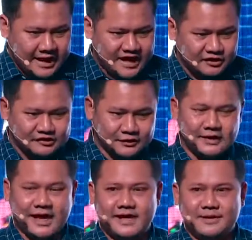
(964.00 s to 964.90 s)
And
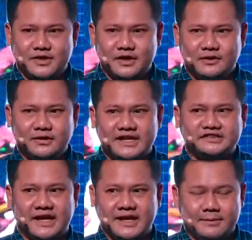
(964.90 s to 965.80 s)
also like,
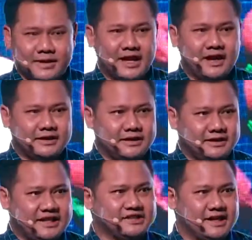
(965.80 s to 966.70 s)
there's like a lot,
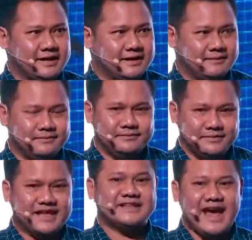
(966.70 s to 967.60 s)
there's like
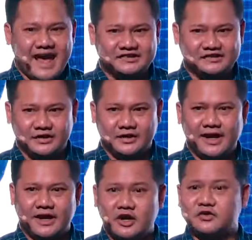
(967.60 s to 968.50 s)
attacks,
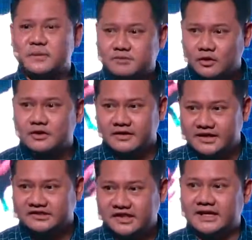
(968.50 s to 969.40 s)
like on
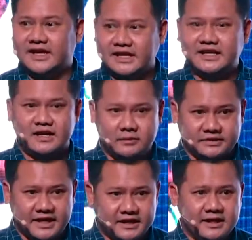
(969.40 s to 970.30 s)
cryptocurrency and that kind of
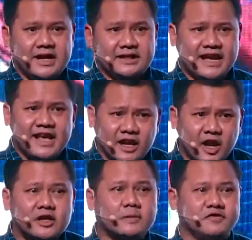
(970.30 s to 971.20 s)
thing. There are a
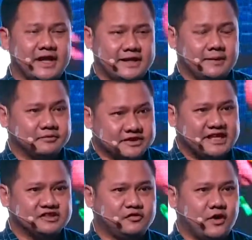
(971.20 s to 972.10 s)
lot of like
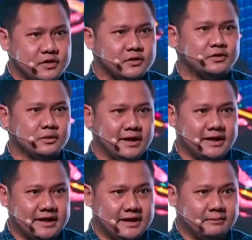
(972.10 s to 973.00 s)
things for you to
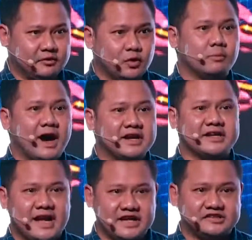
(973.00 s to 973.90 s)
like to
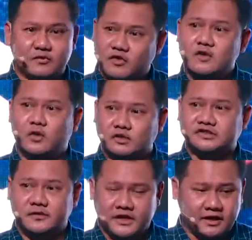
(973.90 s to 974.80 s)
modernize and work
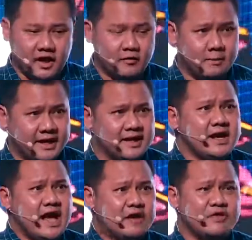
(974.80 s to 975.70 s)
closely with the government.
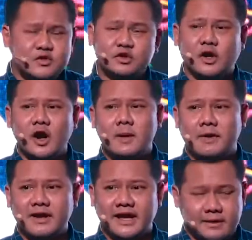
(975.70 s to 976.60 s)
And when you talk
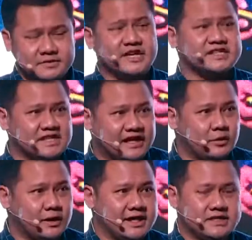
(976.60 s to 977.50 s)
about like changing
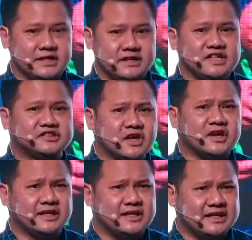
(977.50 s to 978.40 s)
regulation, it's
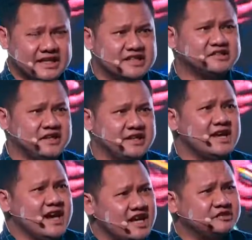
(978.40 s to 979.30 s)
not easy,
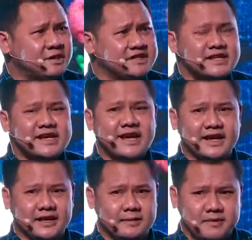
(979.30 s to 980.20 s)
especially
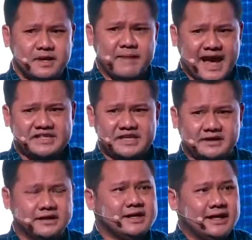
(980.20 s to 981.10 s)
like
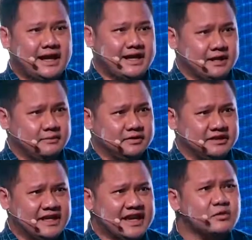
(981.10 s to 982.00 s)
imagine like
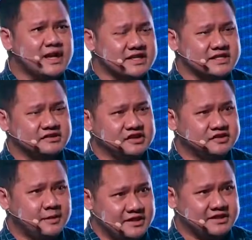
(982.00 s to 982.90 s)
the regulation
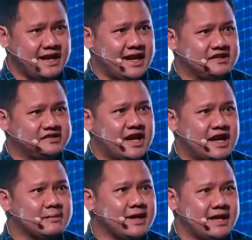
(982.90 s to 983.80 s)
system in Thailand is
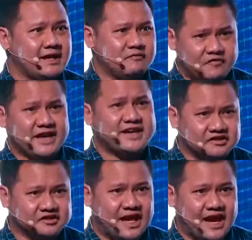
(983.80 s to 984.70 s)
kind of like
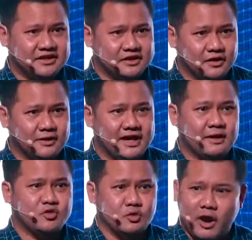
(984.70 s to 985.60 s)
Frankenstein, like
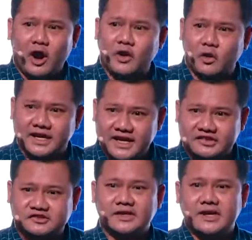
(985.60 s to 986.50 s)
you borrow
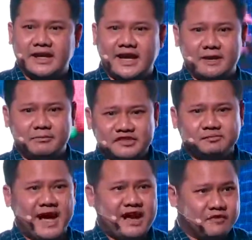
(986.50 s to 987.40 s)
this, like this
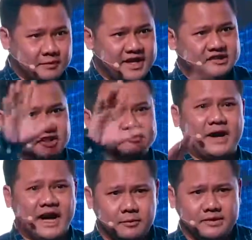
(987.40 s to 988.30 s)
part from this
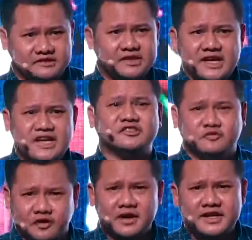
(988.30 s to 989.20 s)
part of this. It's
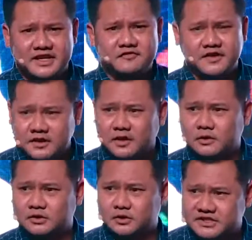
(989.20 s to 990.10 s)
very
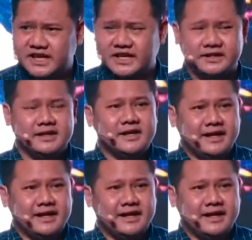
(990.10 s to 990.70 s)
difficult to change.